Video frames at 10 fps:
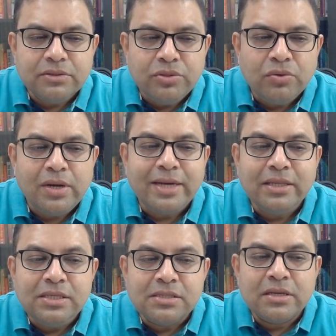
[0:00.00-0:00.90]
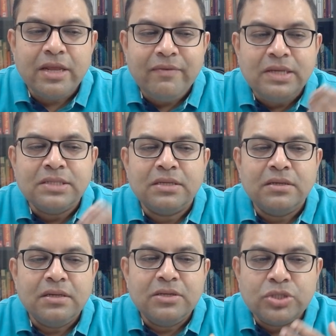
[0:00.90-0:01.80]
you know let these cravings
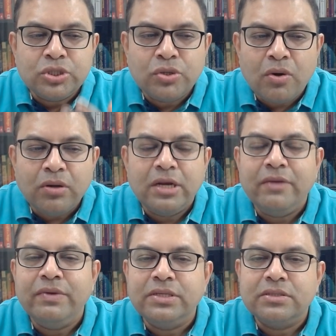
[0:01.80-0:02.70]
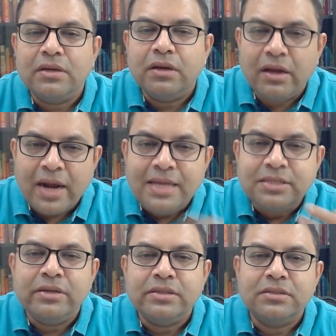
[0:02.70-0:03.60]
and strong cravings arise
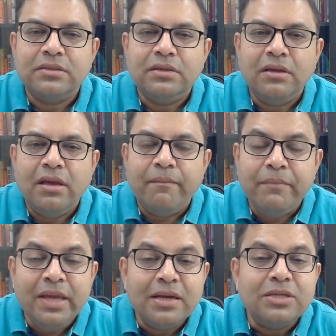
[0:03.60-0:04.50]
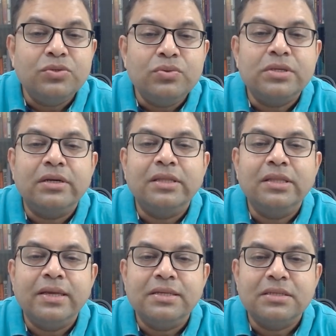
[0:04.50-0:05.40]
in us make us do certain
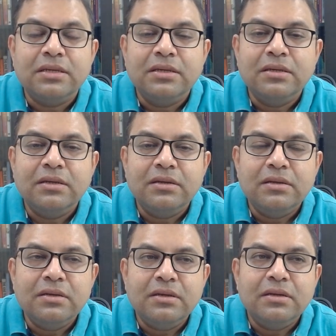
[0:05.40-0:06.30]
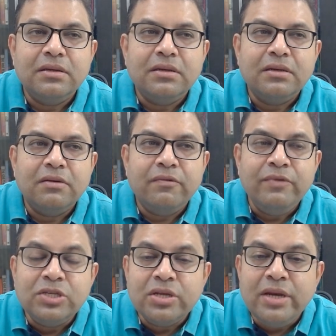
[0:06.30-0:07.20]
things
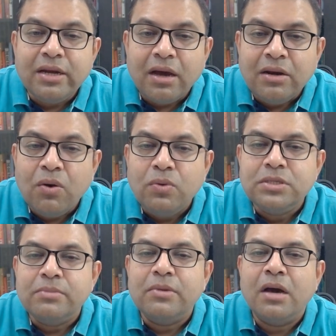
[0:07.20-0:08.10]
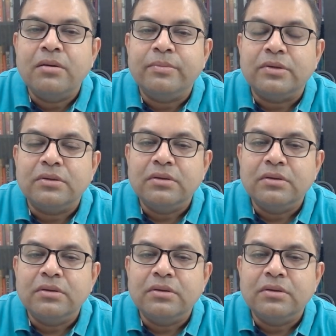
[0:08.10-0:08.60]
which create unwholesome karma